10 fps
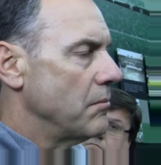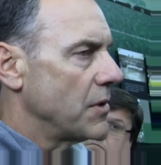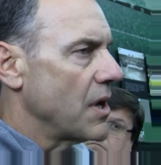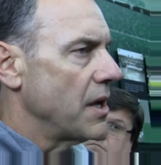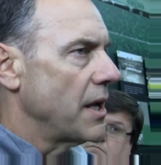
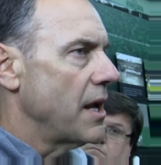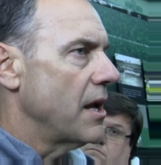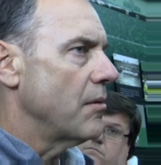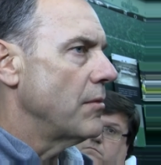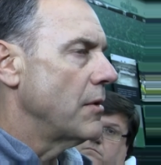
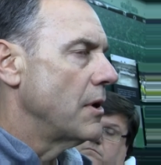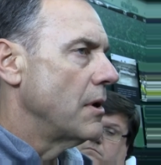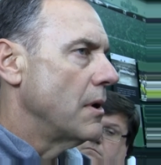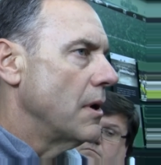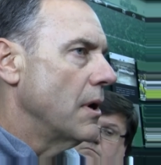Cunningham,
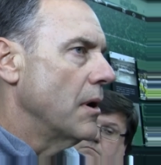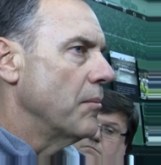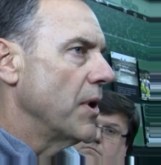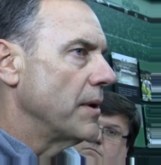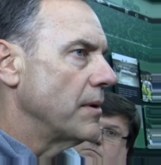
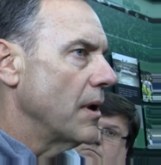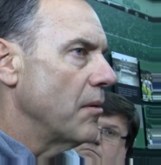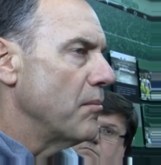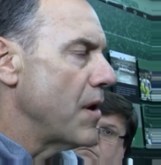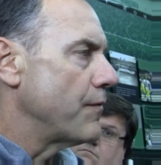but
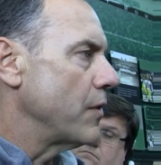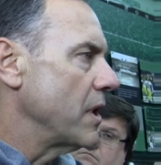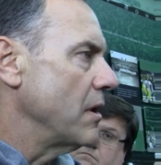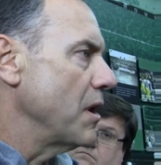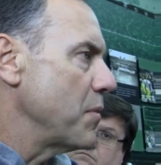Mumphrey
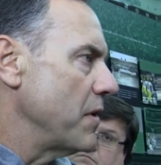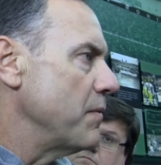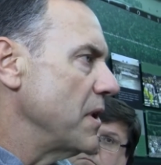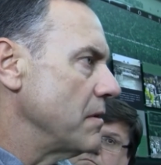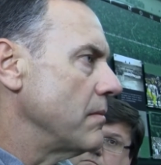and Lippitt
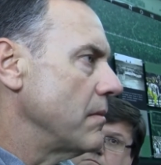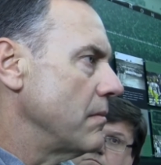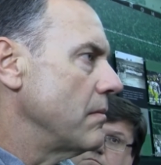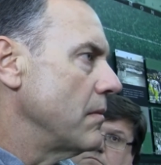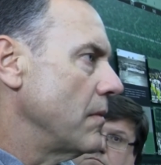
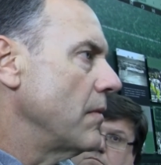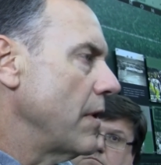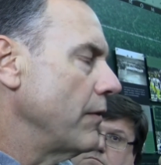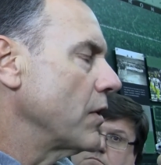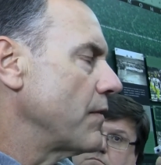
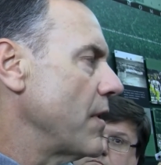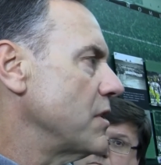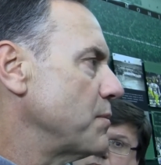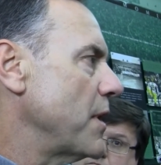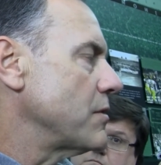have looked very
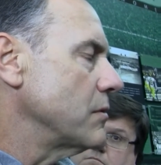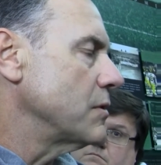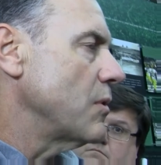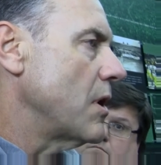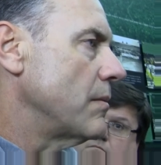special as
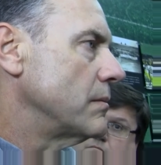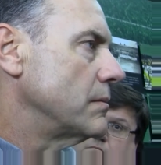well.